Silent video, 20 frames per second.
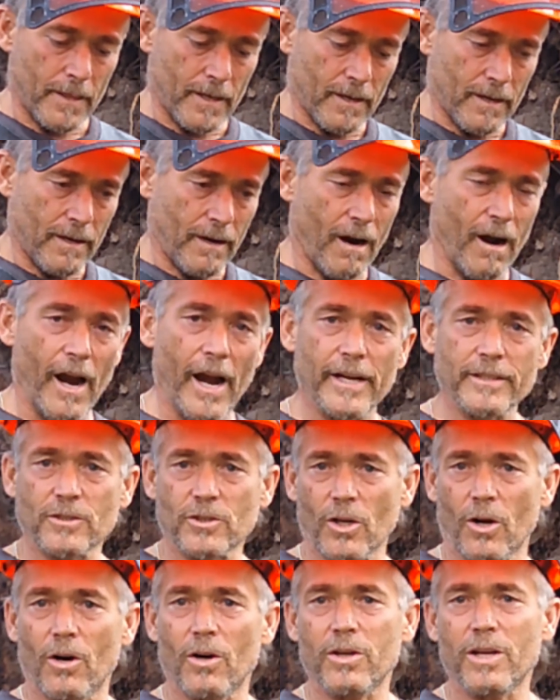Alright,
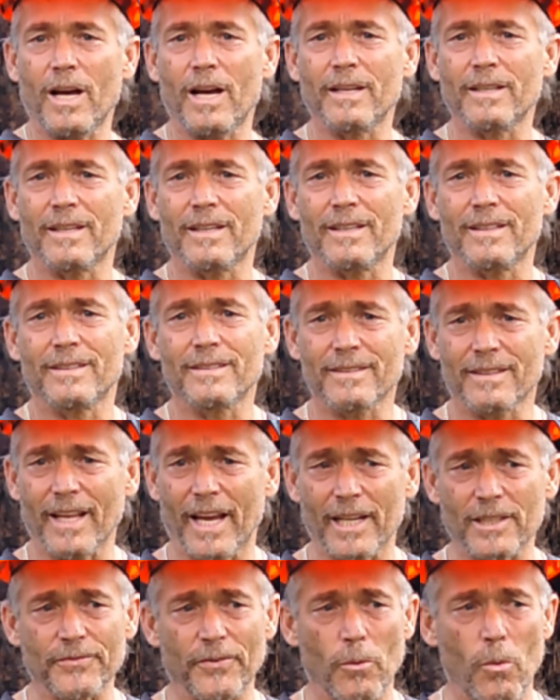so
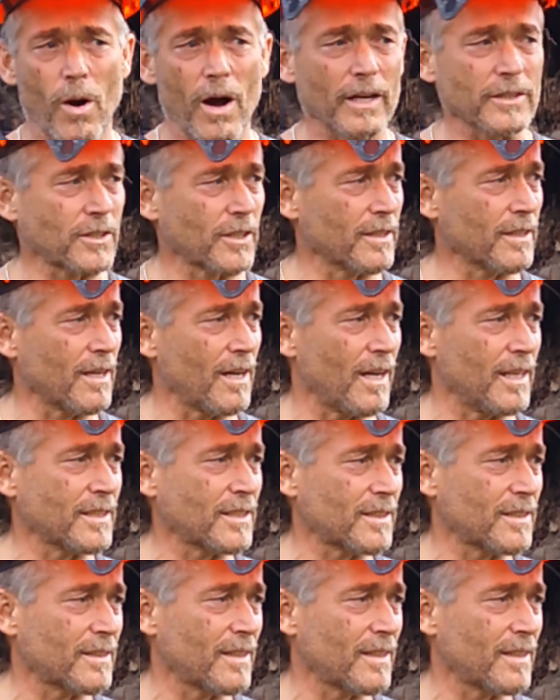thanks for watching, guys.